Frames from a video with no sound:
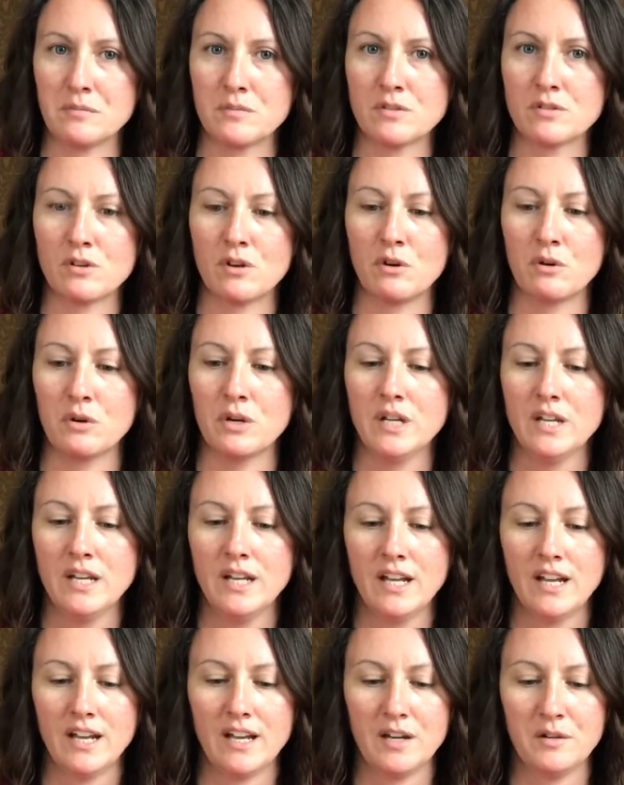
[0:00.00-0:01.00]
So
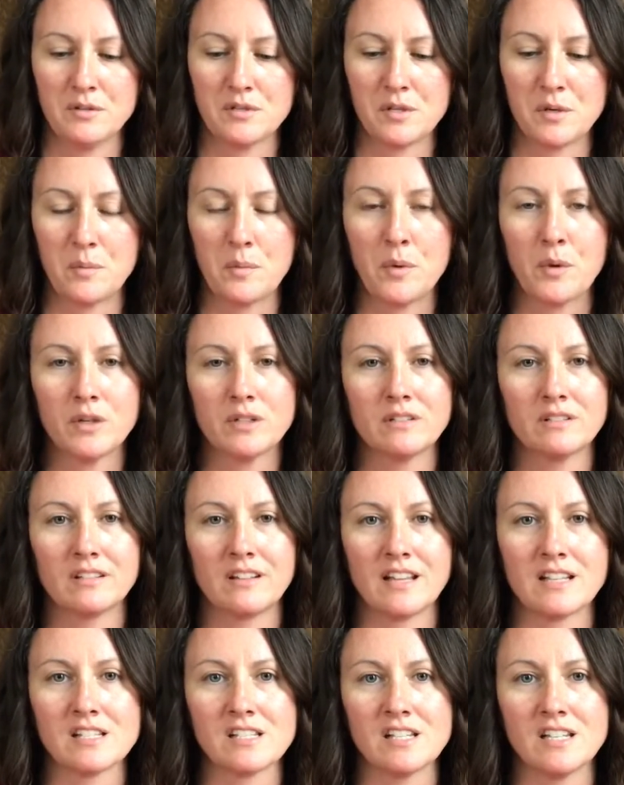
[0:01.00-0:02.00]
it was an important
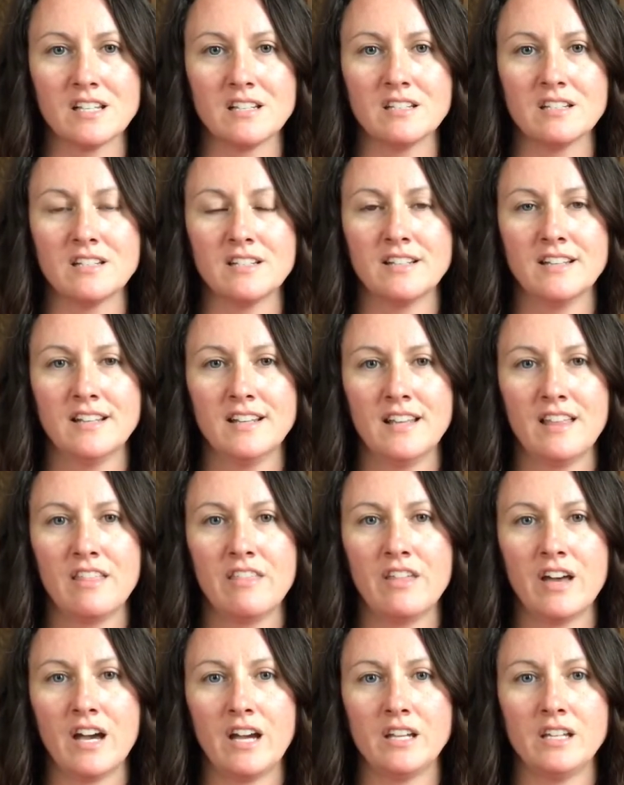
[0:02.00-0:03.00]
lesson
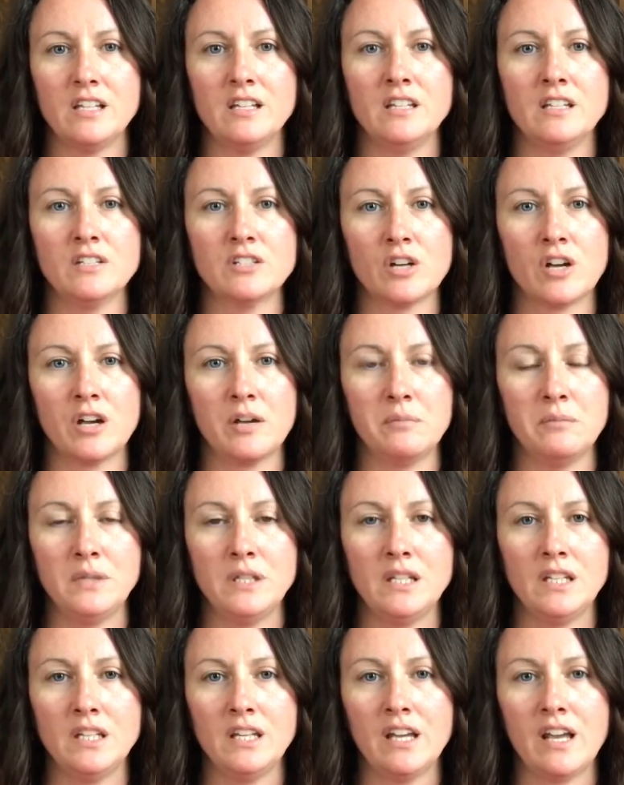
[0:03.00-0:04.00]
that he taught
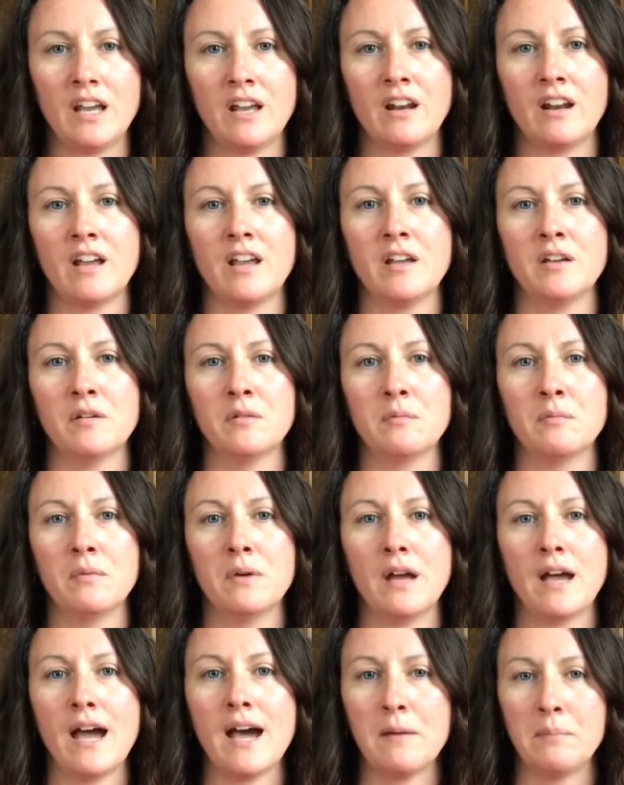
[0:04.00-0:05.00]
me, and I am
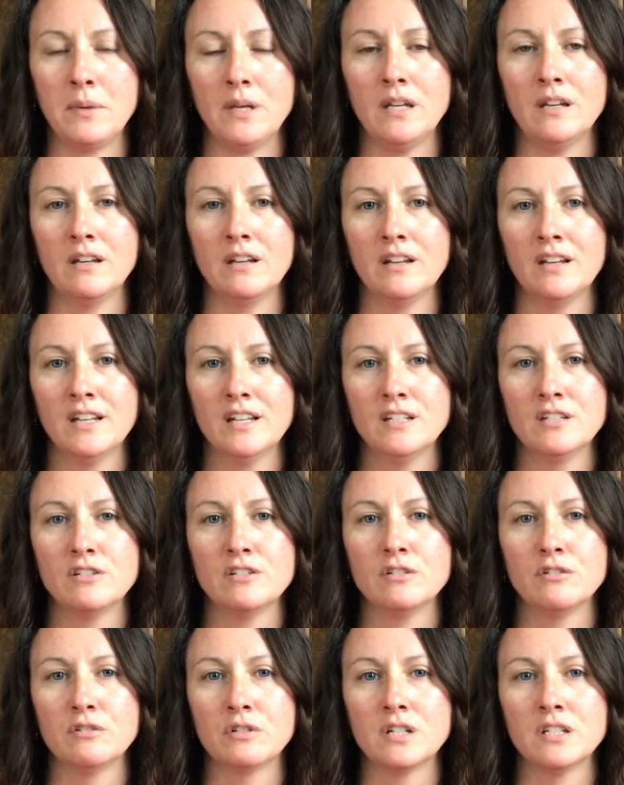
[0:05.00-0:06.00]
happy
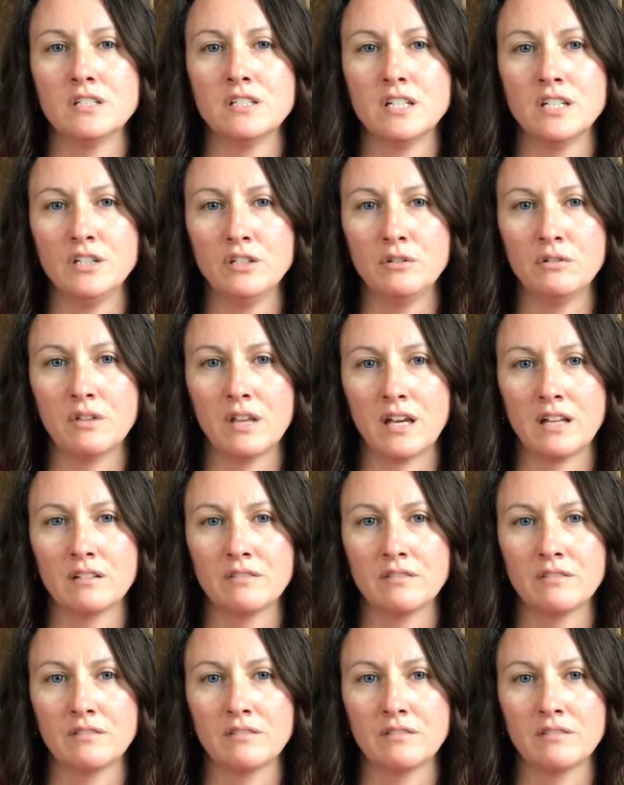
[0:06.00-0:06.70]
to continue that